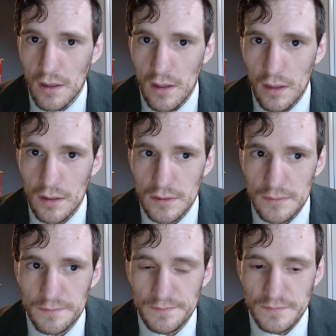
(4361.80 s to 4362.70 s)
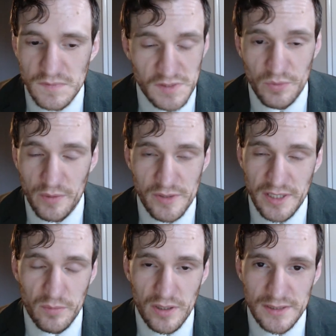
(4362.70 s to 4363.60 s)
It's pretty much
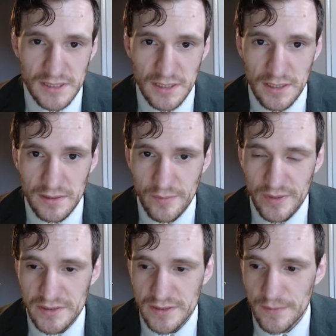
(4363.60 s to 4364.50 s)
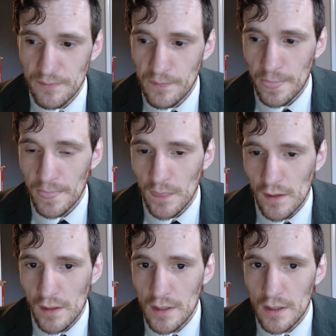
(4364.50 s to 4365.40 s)
like bronzing at the Olympics.
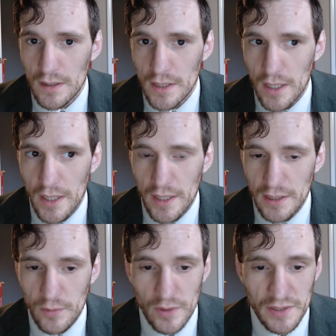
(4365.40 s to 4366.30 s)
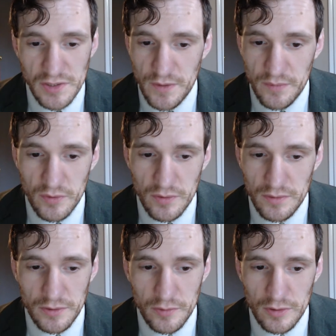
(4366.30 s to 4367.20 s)
And he went against
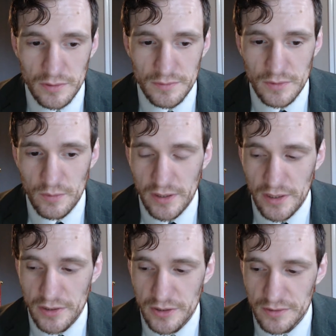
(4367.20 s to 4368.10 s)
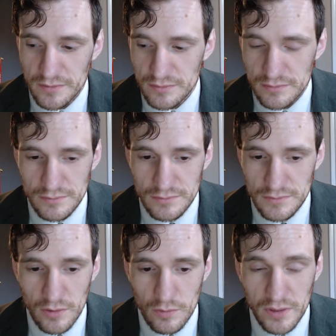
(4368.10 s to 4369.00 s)
people who were 100
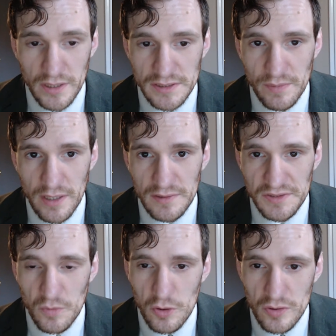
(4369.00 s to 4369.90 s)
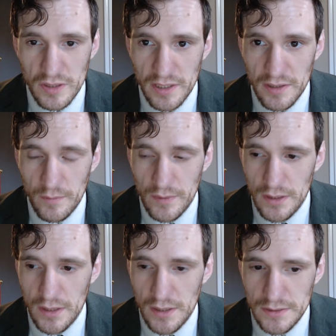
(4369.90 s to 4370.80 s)
plus pounds more than him
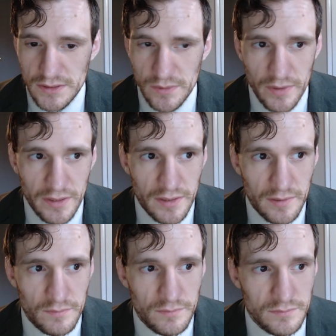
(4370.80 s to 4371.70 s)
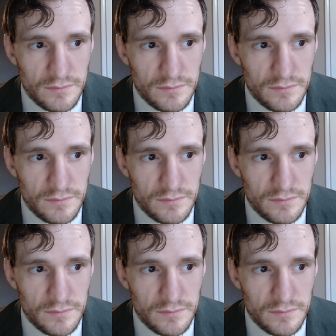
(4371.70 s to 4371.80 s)
and submitted them,